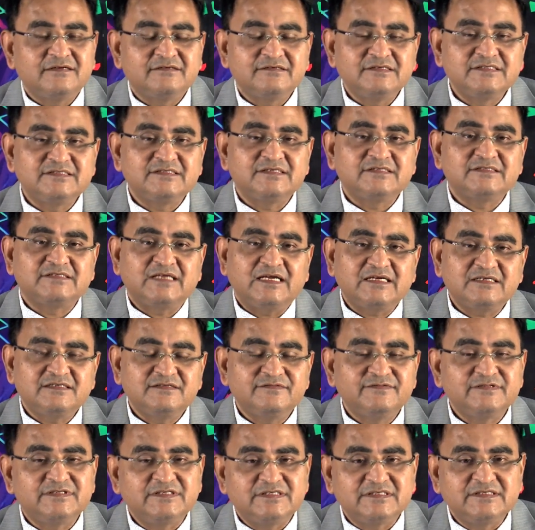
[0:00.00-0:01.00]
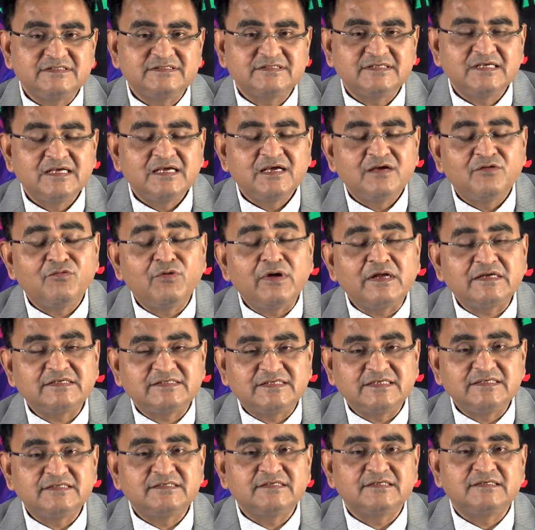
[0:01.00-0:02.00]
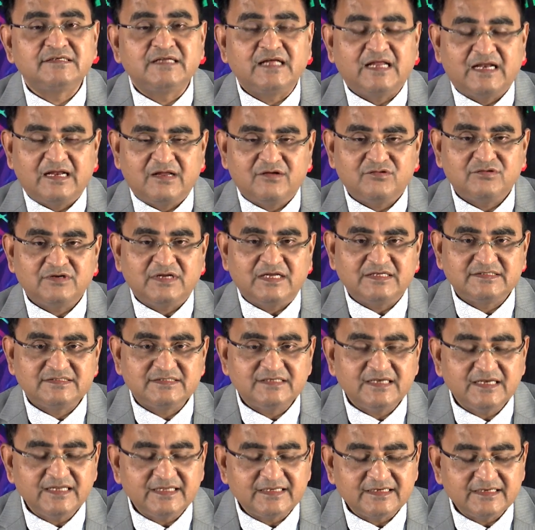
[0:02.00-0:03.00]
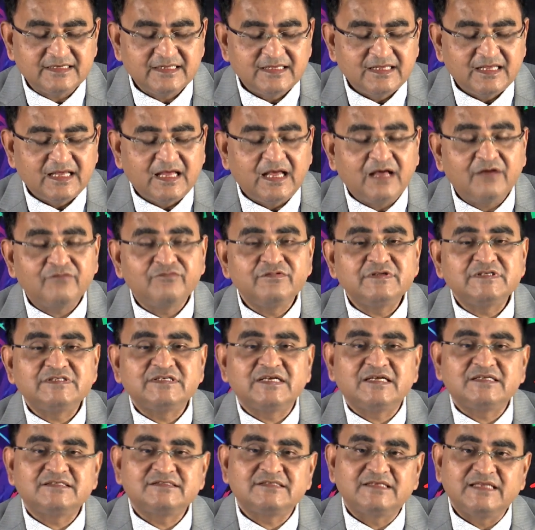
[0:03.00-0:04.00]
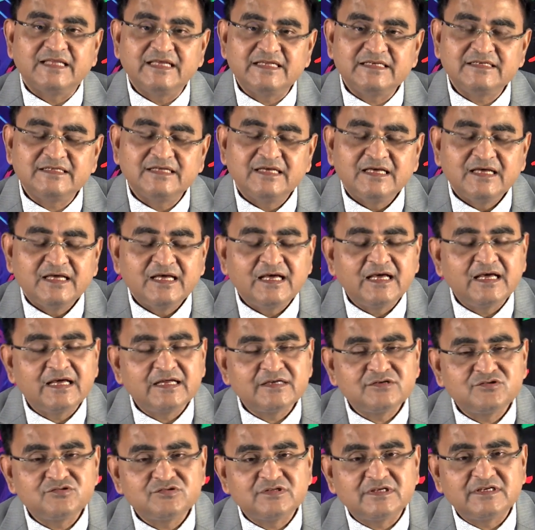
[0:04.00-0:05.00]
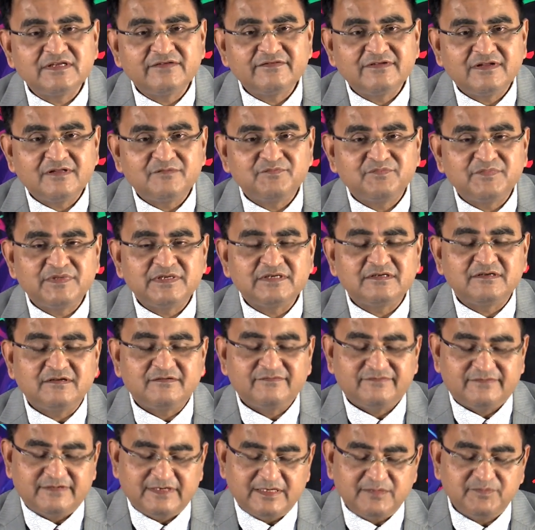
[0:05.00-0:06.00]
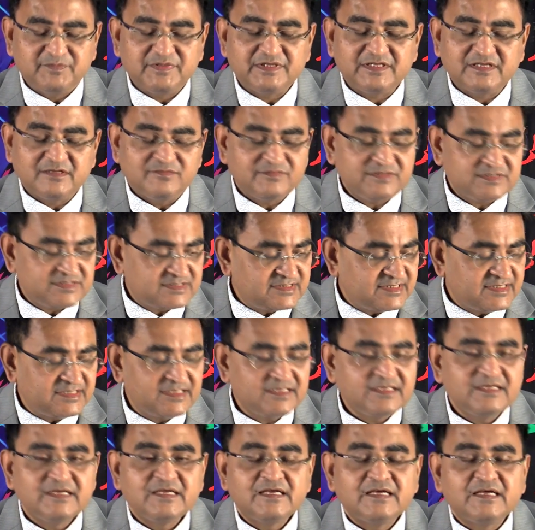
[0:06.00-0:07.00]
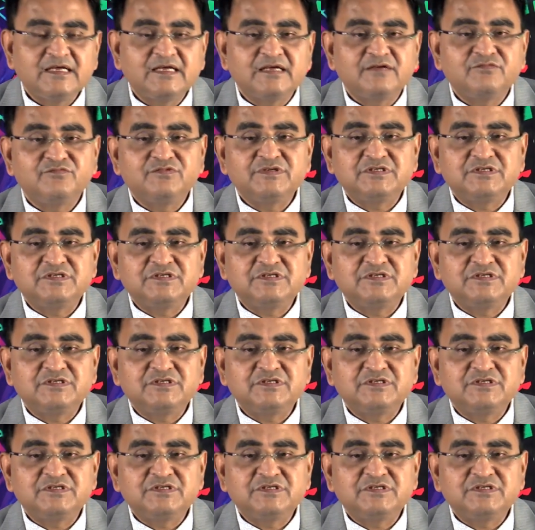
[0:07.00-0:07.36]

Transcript: research activities were centered around acetylene uh, which has led uh, to the development of Reppe chemistry uh,